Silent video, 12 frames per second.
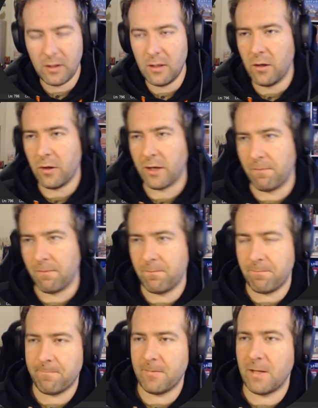Okay,
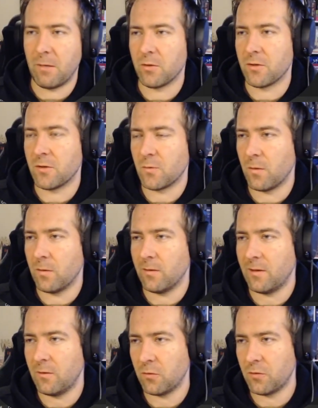that was a small
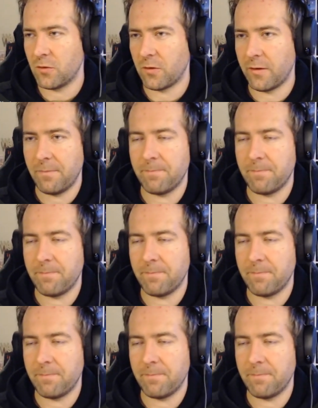detour, sorry.